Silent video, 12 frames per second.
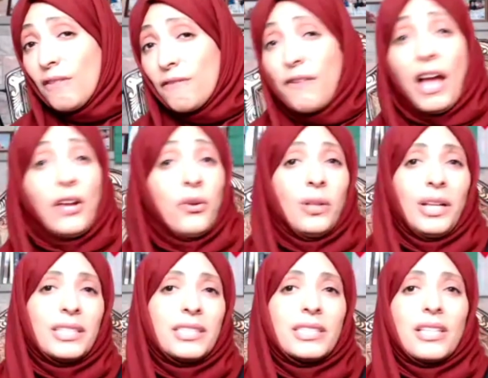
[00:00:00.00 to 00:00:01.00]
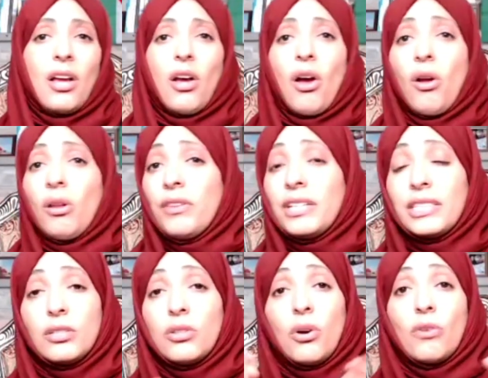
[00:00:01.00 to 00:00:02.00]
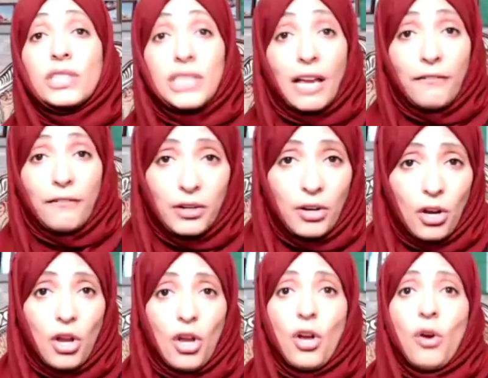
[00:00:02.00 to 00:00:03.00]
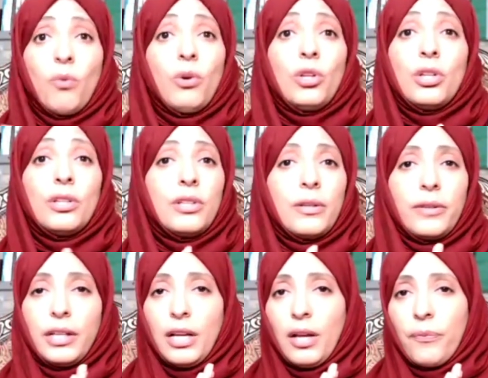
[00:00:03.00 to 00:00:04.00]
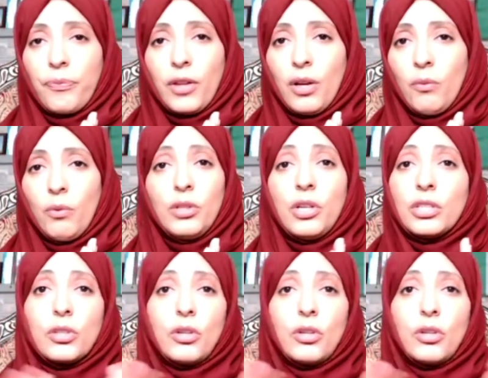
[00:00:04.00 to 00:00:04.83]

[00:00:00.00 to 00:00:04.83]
violence, all this suffer will not